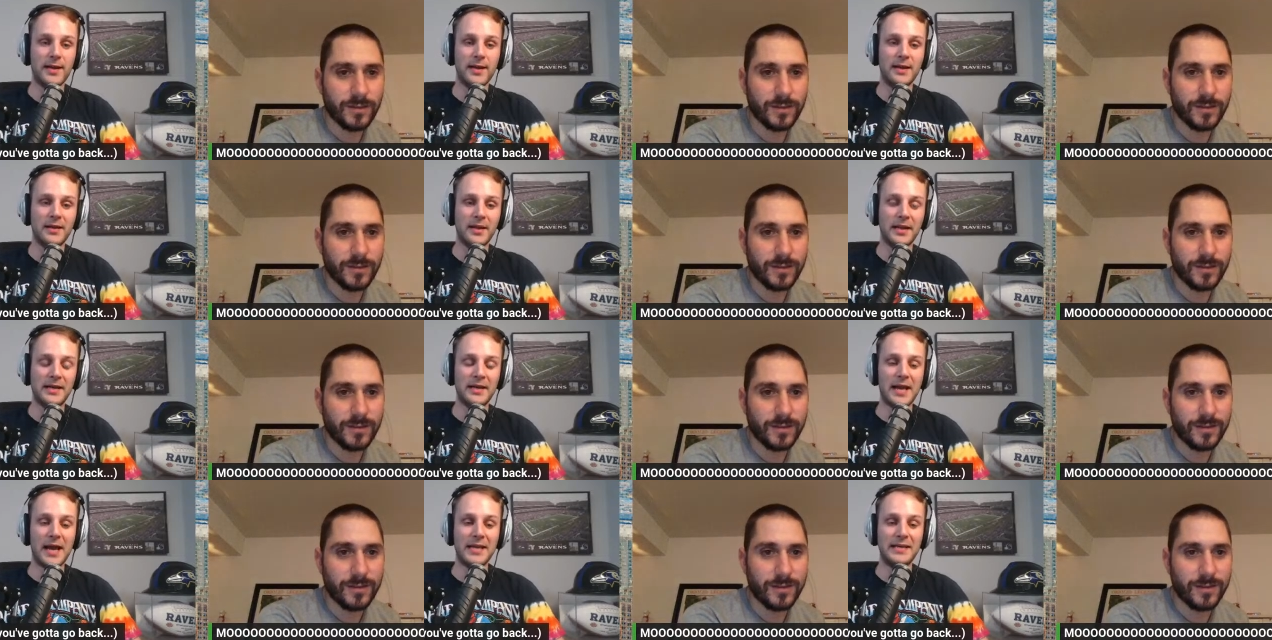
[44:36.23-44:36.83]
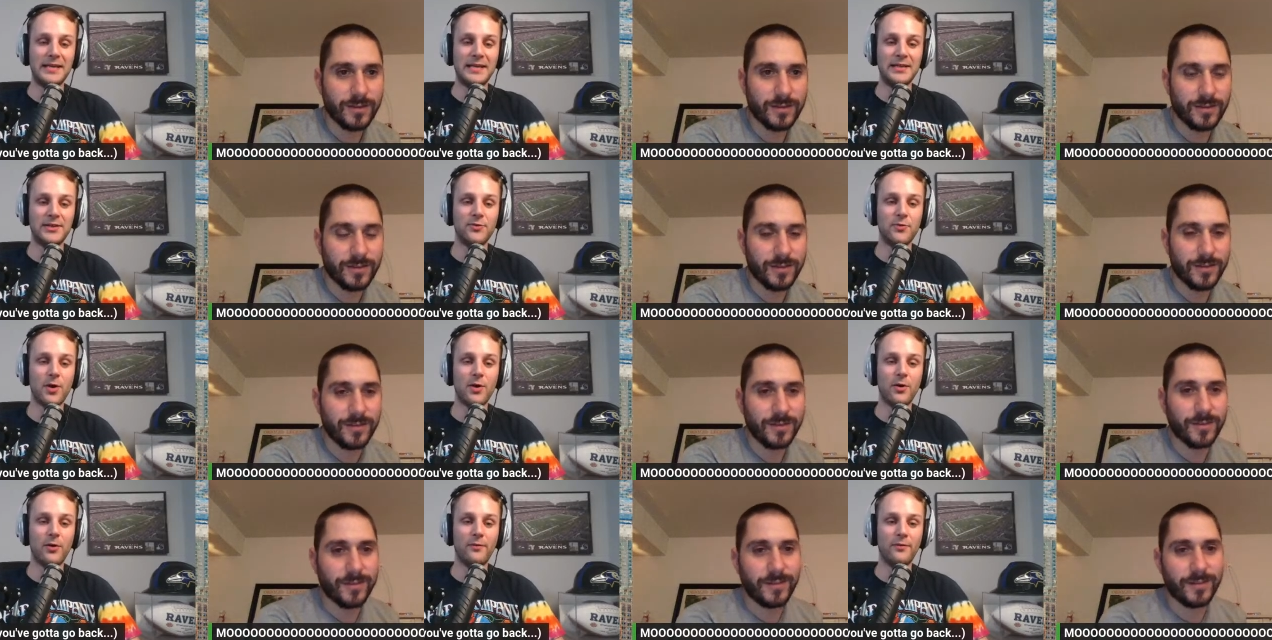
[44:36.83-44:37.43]
Speaker 1: in like
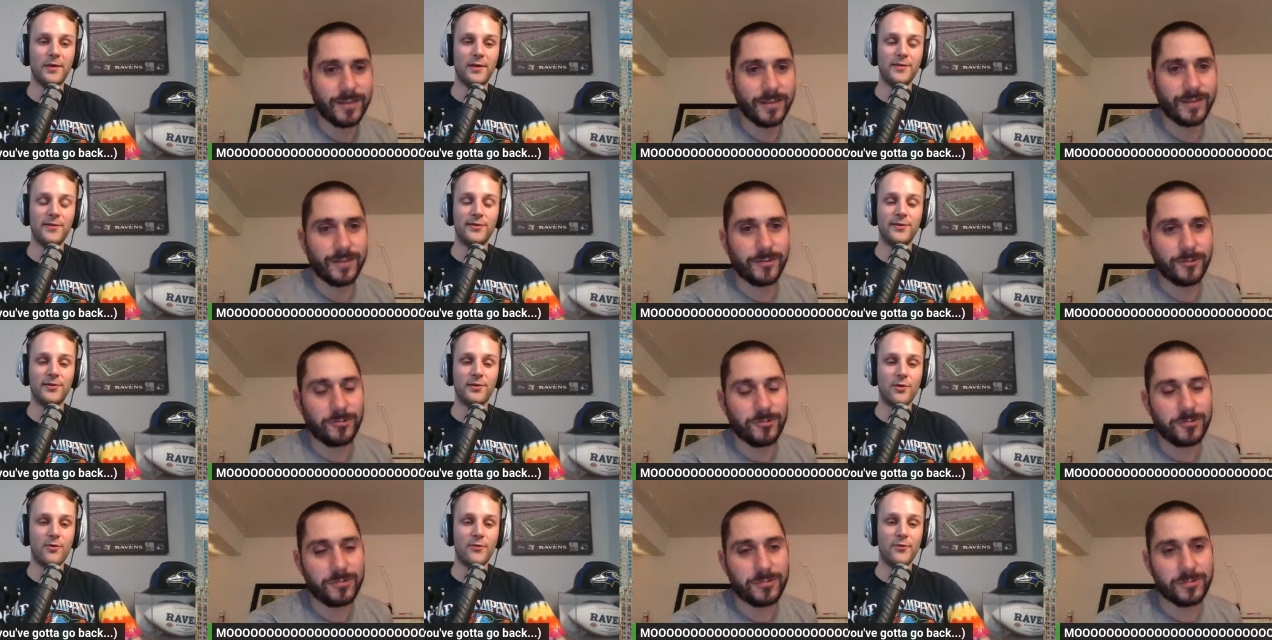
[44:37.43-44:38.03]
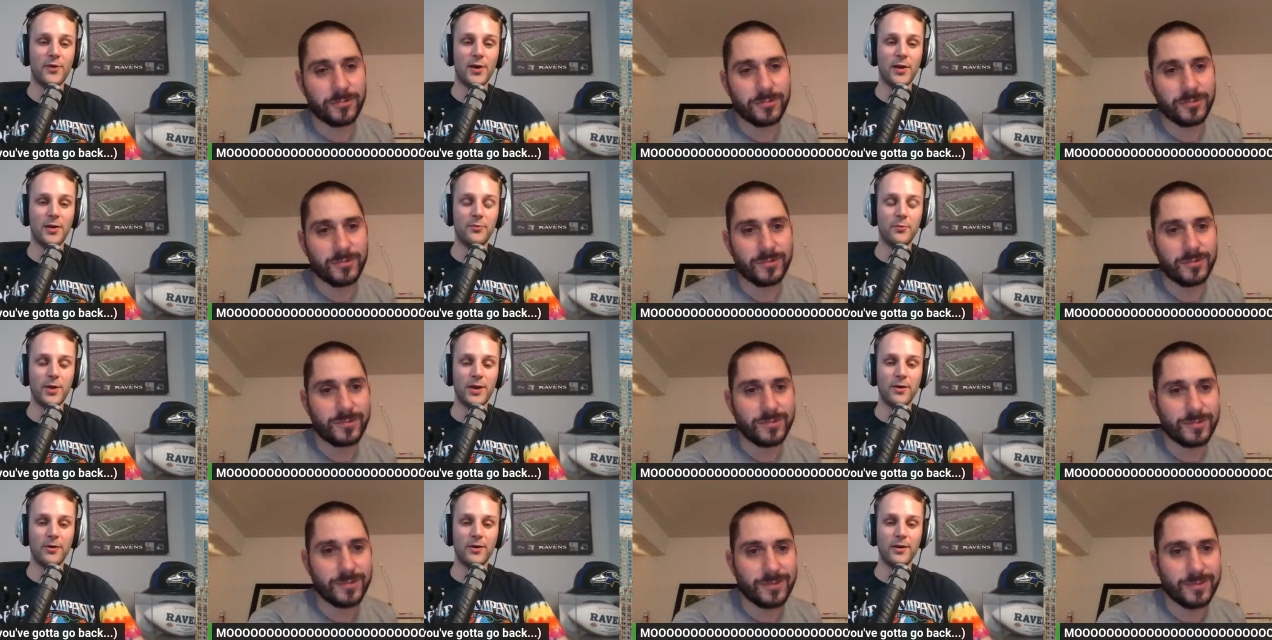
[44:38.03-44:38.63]
1912. It's Ooh. so fucking
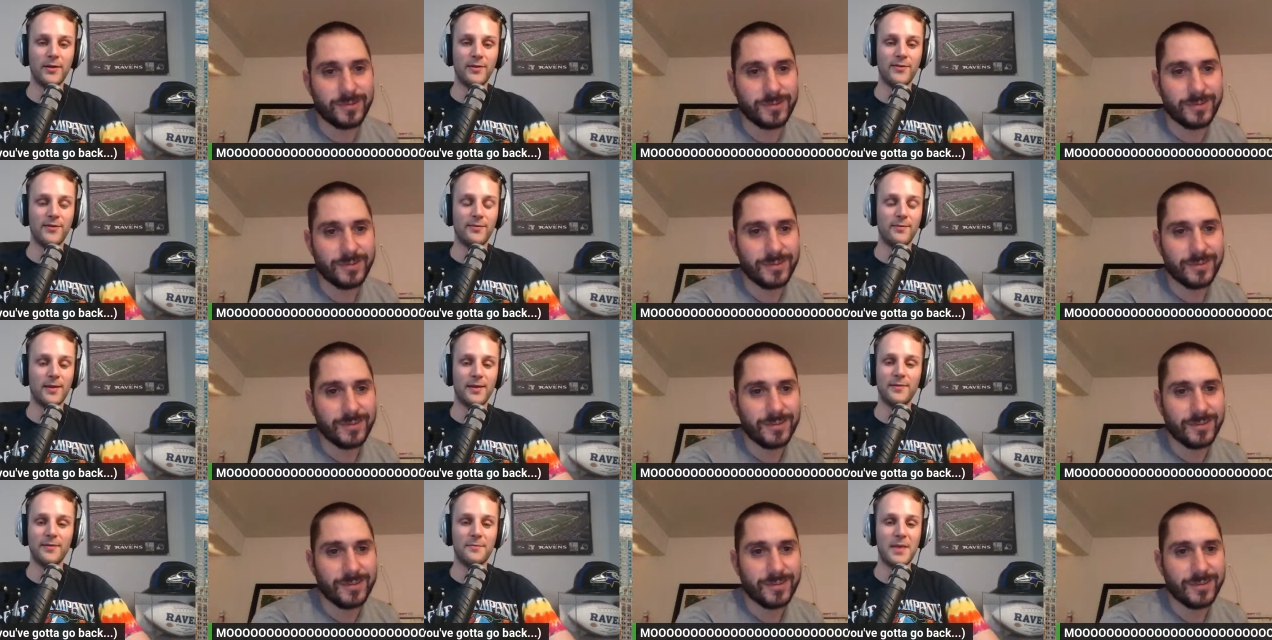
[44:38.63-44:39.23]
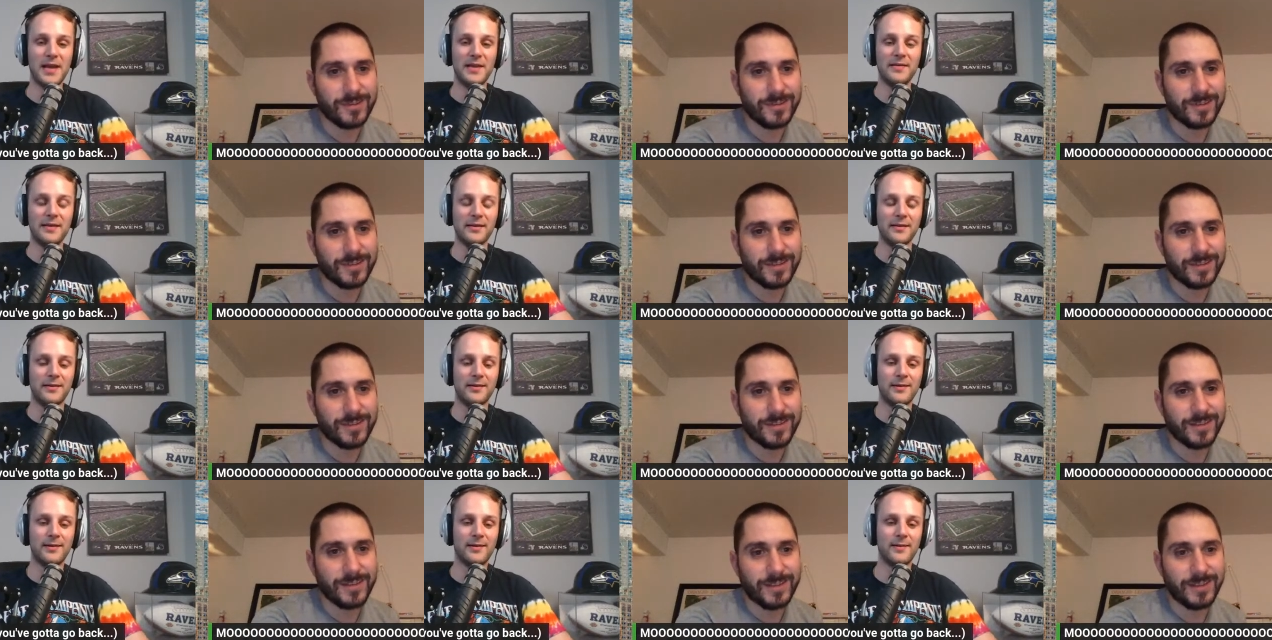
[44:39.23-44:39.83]
weird. It's it's amazing.
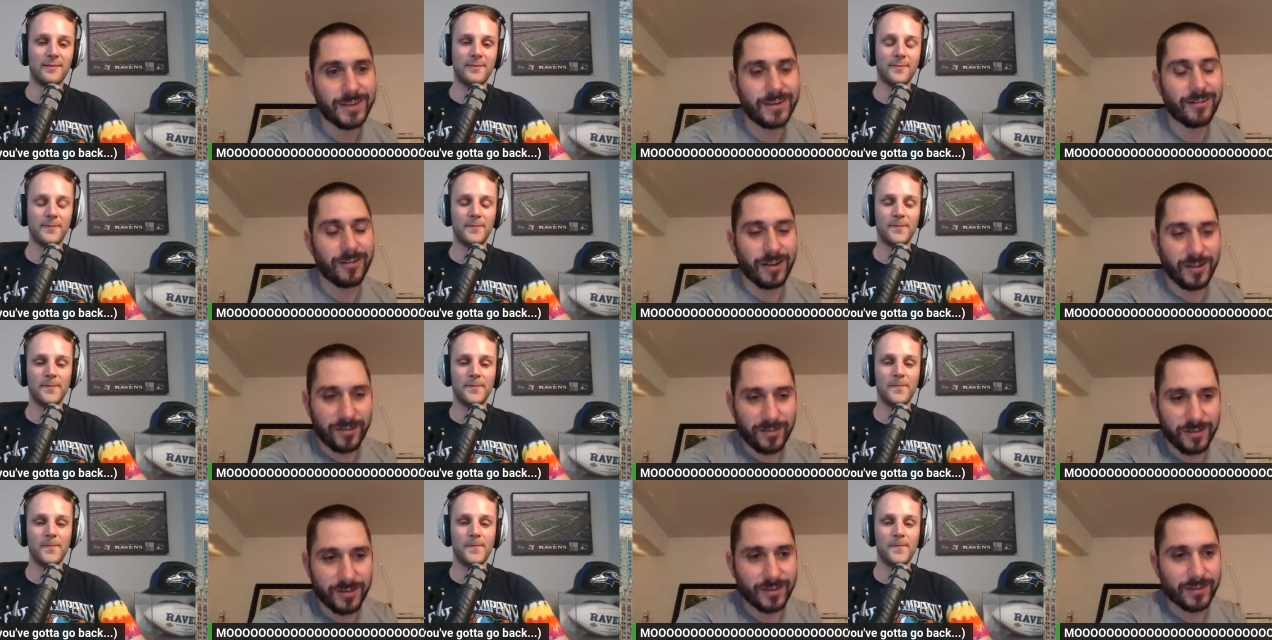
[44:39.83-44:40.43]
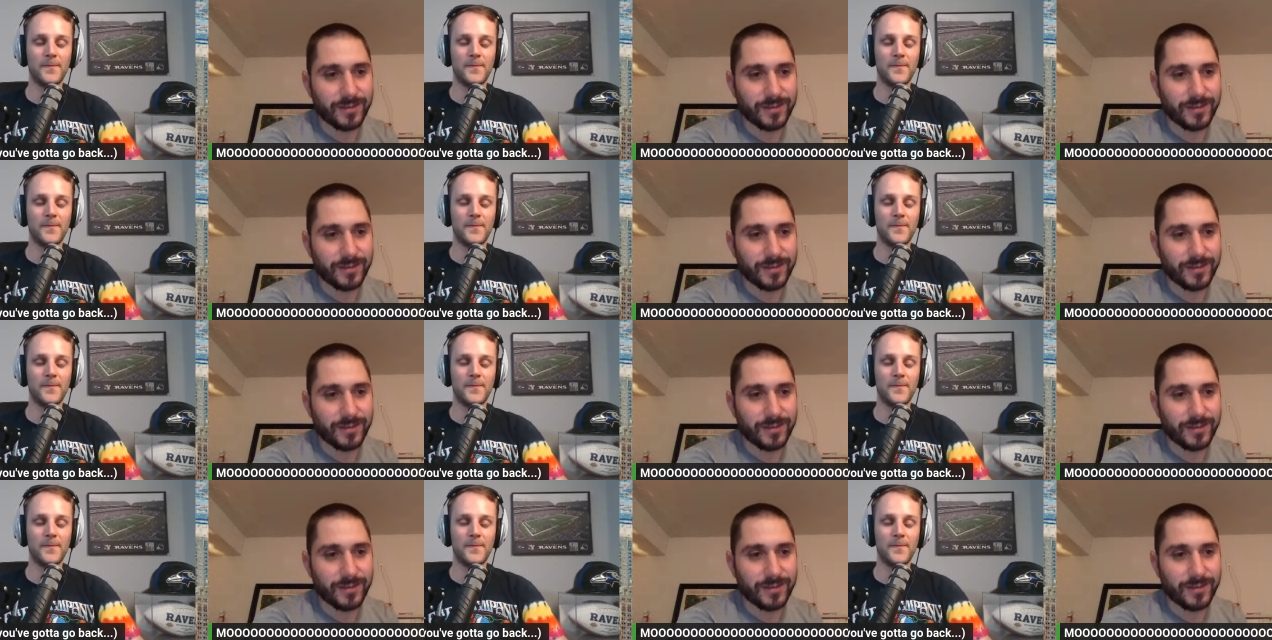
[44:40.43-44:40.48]
Interesting.